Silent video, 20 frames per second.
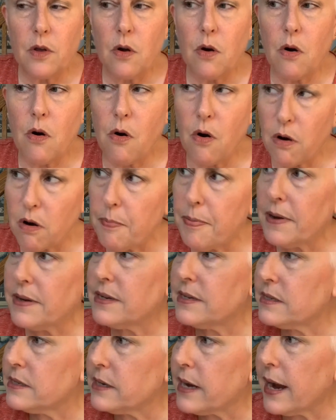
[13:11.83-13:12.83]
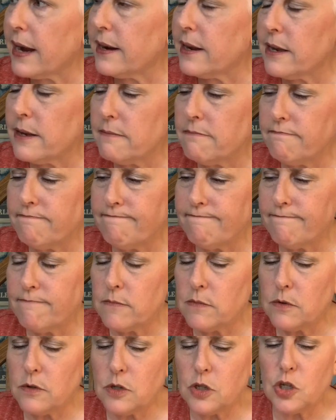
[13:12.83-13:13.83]
Orpah decided
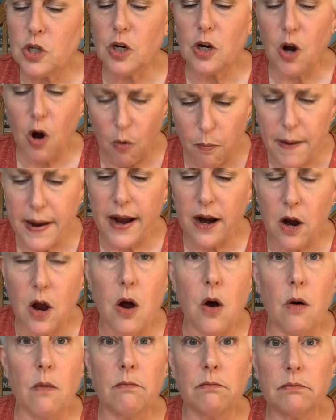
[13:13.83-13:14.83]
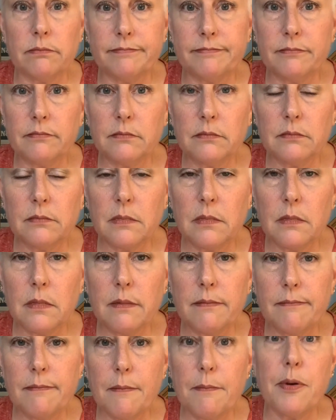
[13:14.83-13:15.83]
to go back home.
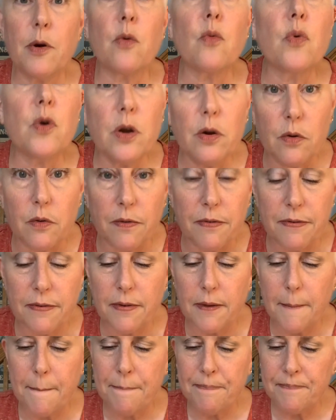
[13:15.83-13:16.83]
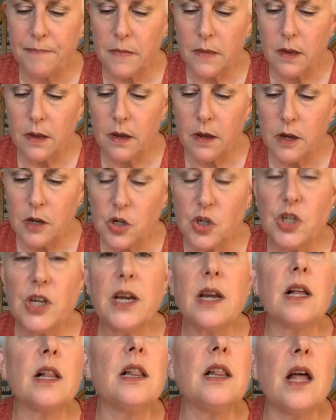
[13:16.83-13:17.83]
But Ruth, she
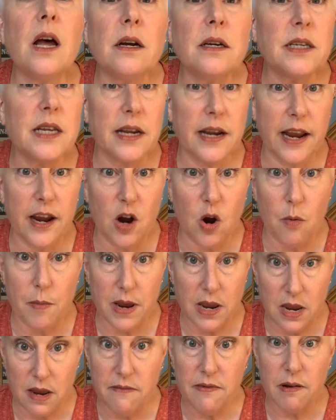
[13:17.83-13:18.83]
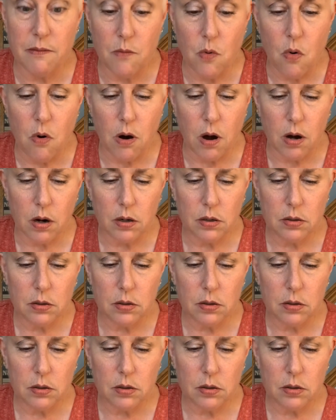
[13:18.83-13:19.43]
clung to Naomi even more.